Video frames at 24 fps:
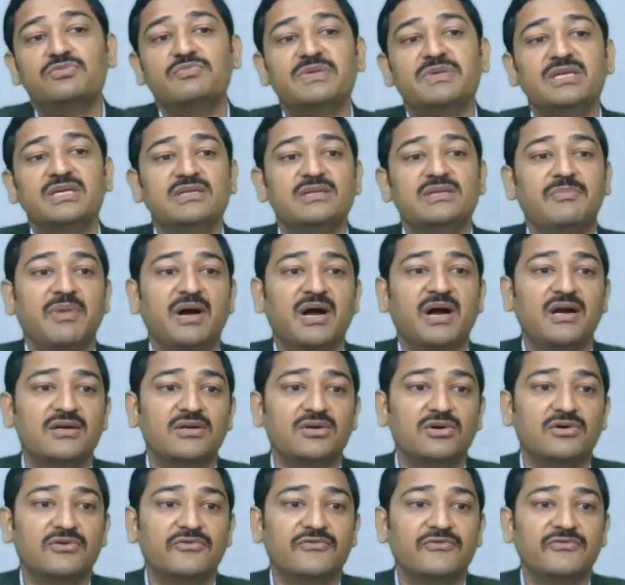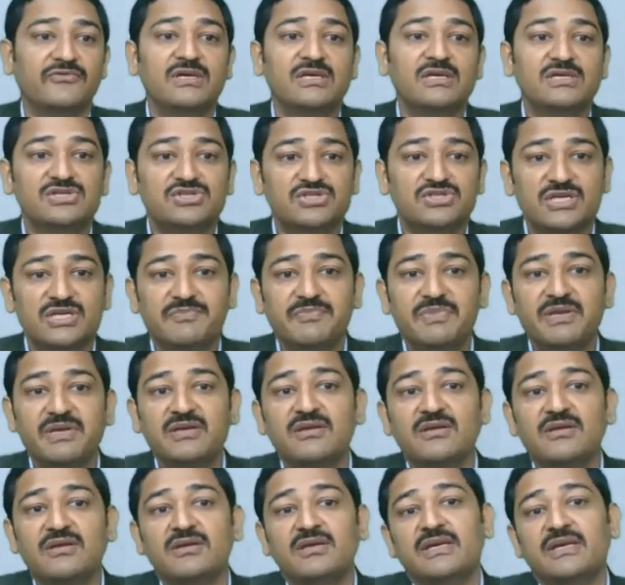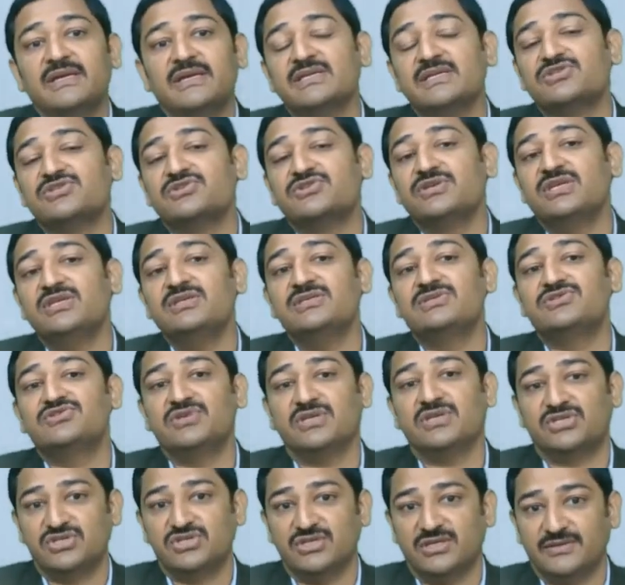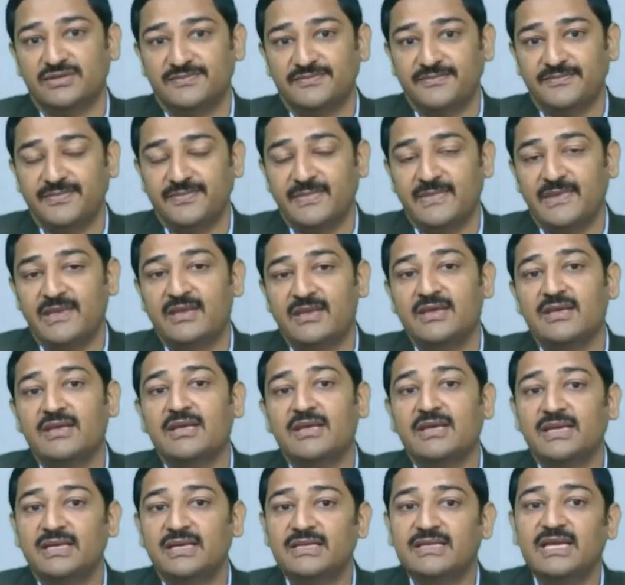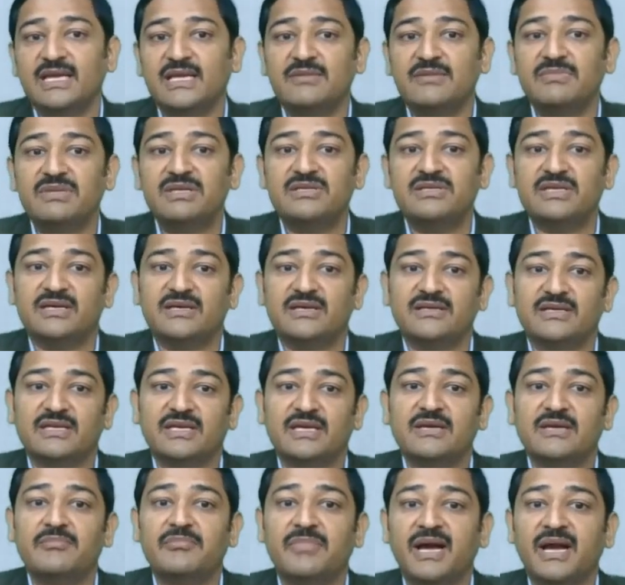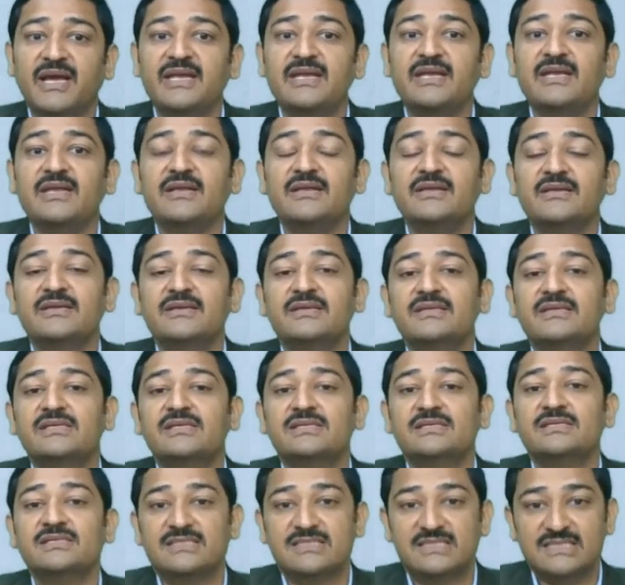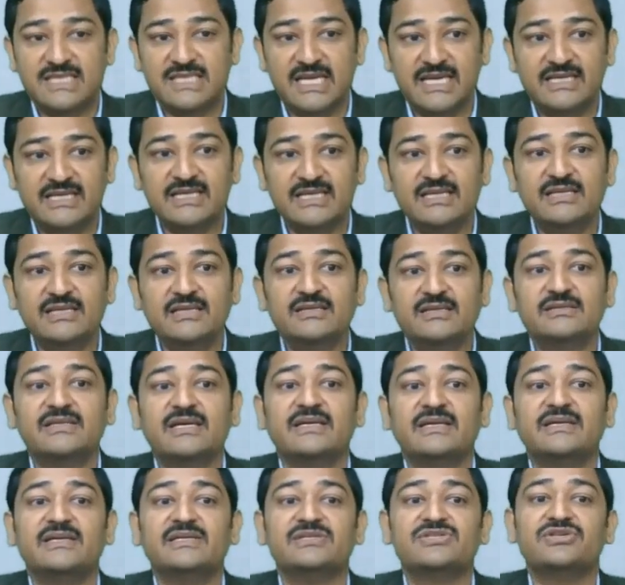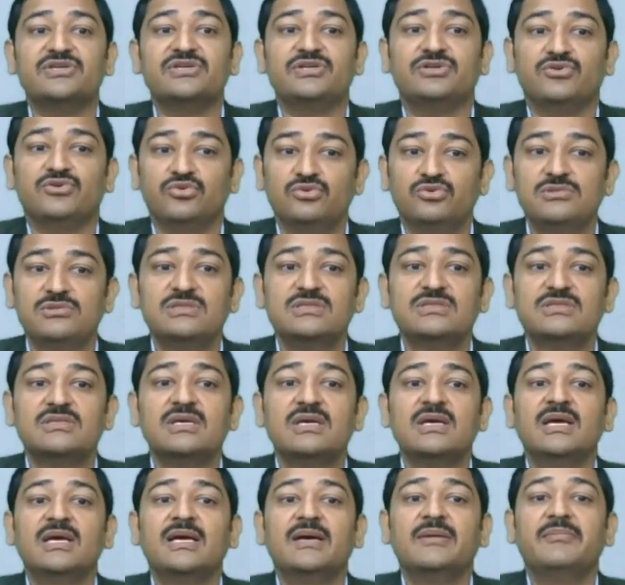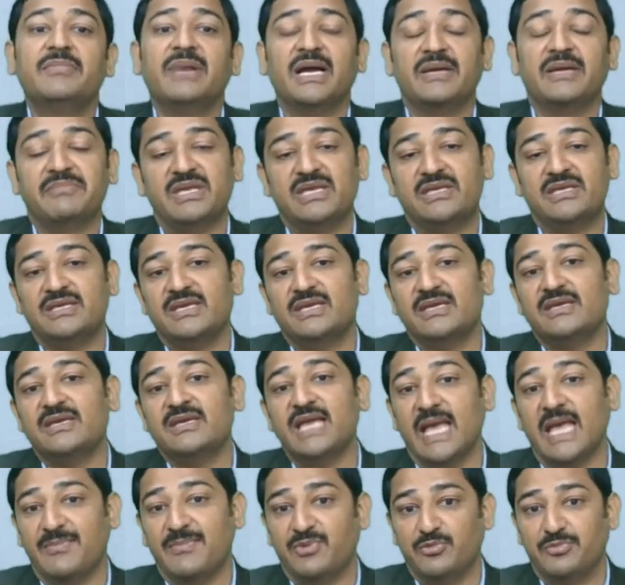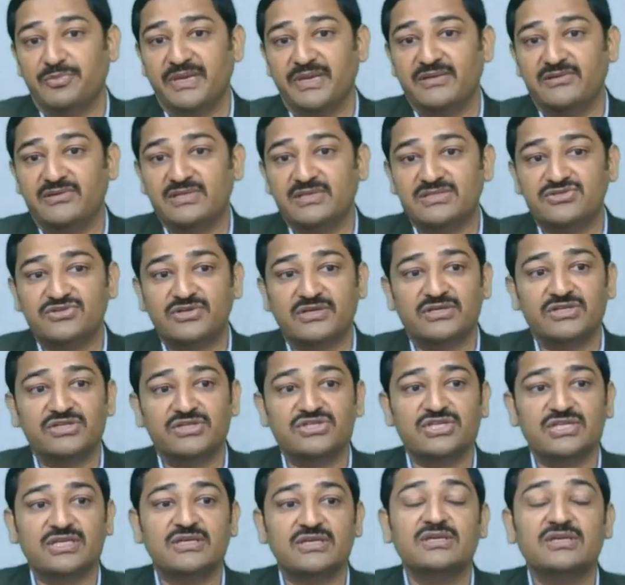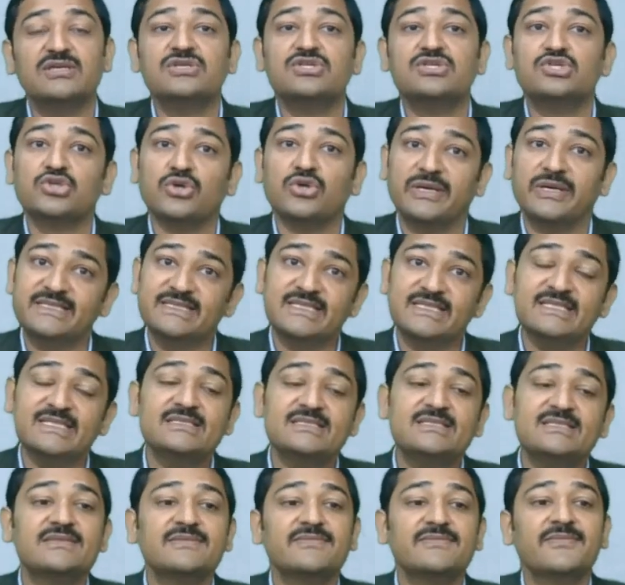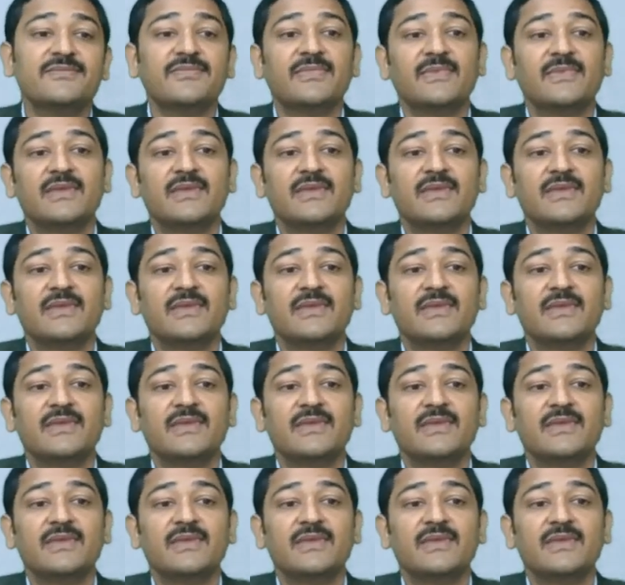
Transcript: could be the part of shaping industry structure. It can be taken care by setting the industry rules, by making appropriate strategic choices